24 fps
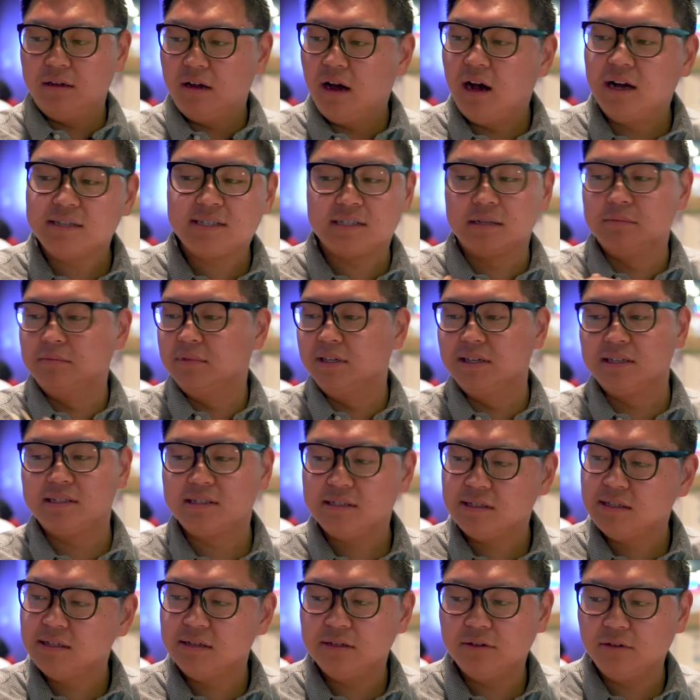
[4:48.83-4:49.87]

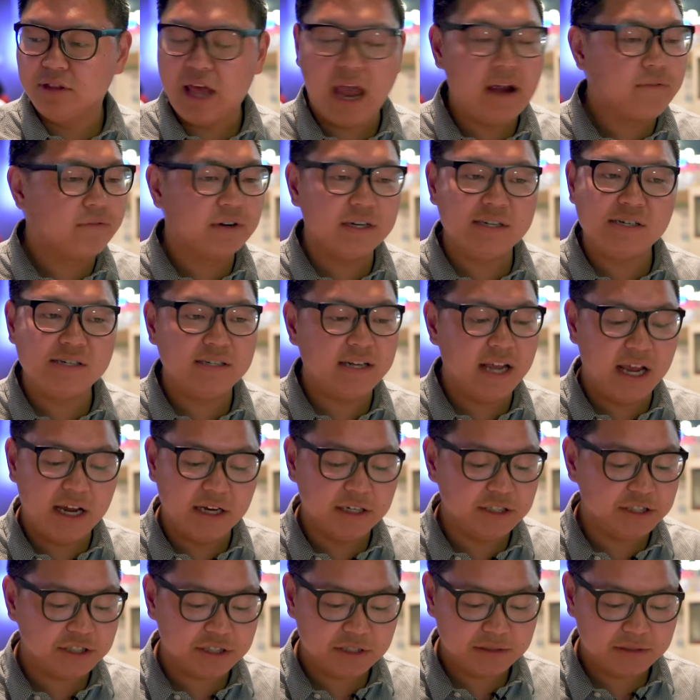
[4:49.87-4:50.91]
awesomeness with every stage.